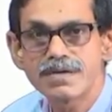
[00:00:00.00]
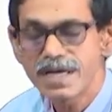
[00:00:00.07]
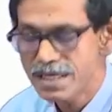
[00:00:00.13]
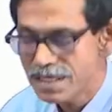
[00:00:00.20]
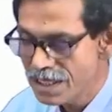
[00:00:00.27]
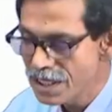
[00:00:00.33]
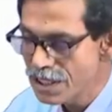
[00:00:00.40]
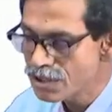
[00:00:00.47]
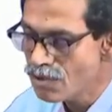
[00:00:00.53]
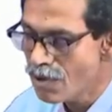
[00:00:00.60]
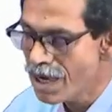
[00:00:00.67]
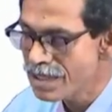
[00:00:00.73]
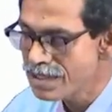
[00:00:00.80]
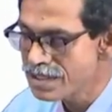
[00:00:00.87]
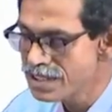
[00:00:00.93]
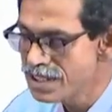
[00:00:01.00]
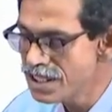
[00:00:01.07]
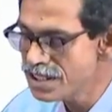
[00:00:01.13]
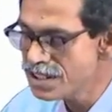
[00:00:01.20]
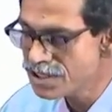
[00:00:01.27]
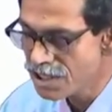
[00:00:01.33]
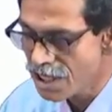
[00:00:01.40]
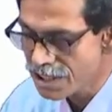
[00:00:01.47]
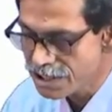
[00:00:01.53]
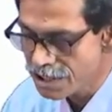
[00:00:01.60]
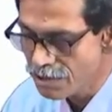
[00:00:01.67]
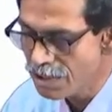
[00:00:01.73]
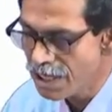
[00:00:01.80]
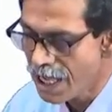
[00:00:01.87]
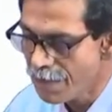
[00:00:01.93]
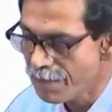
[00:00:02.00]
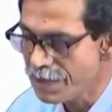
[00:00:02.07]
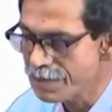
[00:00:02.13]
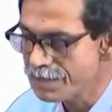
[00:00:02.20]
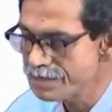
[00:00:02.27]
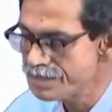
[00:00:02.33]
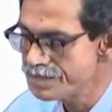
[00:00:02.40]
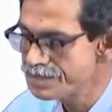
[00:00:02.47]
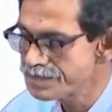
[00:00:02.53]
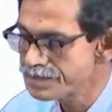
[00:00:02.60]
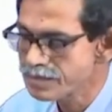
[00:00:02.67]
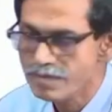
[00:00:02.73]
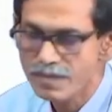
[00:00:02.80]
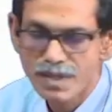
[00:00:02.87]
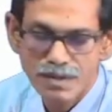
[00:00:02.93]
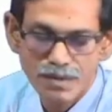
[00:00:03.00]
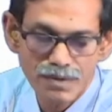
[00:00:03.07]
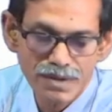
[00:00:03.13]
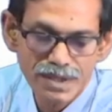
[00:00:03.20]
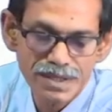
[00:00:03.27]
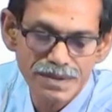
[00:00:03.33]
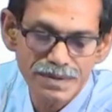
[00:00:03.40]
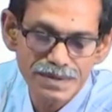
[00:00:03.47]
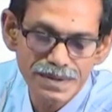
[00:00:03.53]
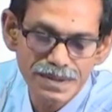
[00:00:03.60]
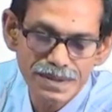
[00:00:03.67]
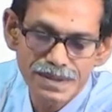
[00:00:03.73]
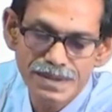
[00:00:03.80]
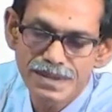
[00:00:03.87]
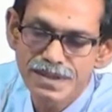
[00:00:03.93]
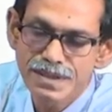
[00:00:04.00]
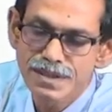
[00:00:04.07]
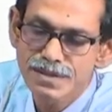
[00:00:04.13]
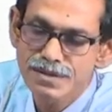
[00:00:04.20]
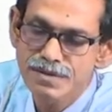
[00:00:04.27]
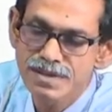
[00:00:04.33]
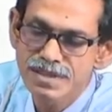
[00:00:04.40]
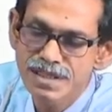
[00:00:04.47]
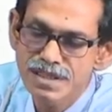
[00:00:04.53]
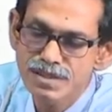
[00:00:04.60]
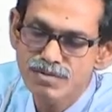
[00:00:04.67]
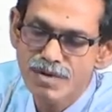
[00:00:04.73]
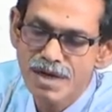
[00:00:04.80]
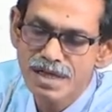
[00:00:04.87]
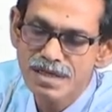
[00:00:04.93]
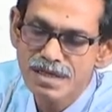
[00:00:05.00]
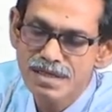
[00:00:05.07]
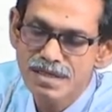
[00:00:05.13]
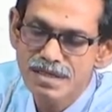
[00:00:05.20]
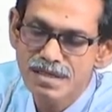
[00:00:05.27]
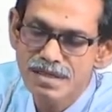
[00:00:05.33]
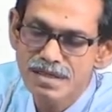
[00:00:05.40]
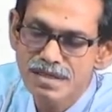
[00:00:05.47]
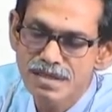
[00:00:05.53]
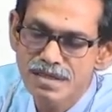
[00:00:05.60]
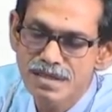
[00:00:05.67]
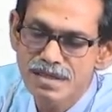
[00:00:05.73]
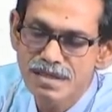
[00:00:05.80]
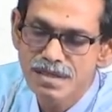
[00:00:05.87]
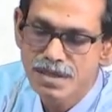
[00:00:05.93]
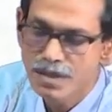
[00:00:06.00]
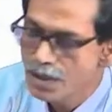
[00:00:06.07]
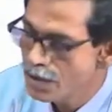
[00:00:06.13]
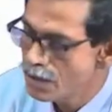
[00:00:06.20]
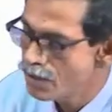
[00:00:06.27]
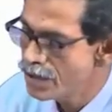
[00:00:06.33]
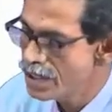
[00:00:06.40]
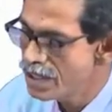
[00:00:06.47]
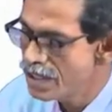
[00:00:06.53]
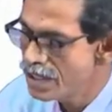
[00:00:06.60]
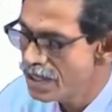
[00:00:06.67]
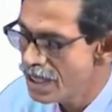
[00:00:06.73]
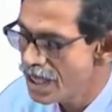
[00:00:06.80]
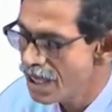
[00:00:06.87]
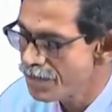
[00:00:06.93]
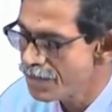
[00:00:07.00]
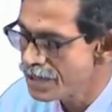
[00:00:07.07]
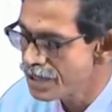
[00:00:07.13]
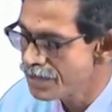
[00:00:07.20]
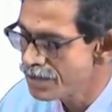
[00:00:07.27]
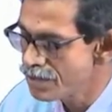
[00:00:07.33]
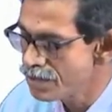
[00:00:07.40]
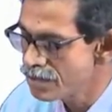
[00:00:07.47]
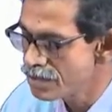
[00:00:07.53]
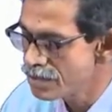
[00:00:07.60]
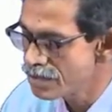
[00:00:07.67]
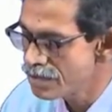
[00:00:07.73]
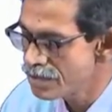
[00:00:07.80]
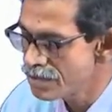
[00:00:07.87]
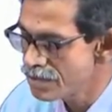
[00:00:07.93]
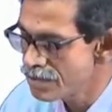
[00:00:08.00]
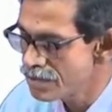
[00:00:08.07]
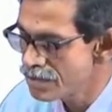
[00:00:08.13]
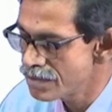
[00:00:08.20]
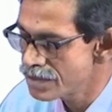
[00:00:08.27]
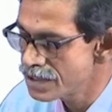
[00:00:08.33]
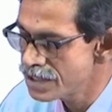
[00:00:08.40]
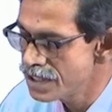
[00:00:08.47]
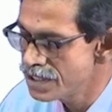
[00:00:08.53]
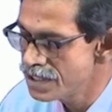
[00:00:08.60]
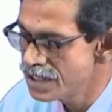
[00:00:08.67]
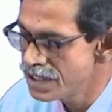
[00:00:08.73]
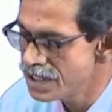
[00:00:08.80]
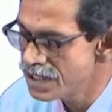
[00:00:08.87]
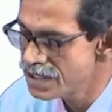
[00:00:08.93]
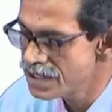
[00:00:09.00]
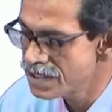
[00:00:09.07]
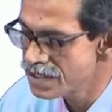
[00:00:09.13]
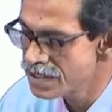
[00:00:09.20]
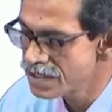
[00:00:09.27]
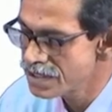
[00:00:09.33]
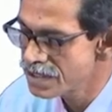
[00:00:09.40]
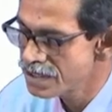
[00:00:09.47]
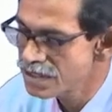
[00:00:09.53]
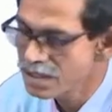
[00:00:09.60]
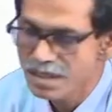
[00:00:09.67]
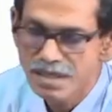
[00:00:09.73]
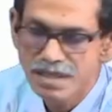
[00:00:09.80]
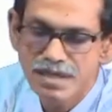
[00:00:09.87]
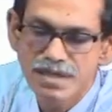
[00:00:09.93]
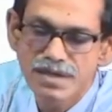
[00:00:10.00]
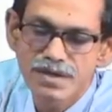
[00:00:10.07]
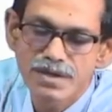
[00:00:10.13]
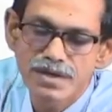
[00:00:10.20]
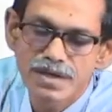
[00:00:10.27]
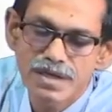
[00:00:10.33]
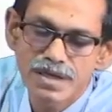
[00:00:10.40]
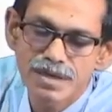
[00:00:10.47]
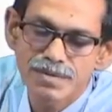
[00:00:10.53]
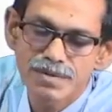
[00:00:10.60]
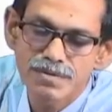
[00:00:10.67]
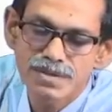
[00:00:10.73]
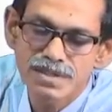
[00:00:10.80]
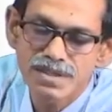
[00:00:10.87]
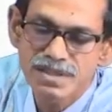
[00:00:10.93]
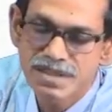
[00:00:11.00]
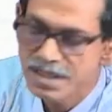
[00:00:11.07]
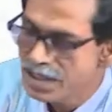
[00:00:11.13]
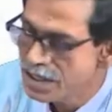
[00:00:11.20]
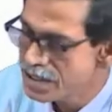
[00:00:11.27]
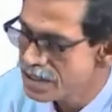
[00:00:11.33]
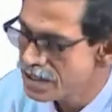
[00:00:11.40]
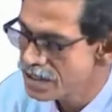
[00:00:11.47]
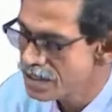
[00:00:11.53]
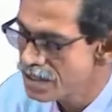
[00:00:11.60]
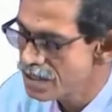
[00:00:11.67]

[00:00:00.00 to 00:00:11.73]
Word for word: Right. So, this structure will happen. Okay. So, this one will happen. If you see this, this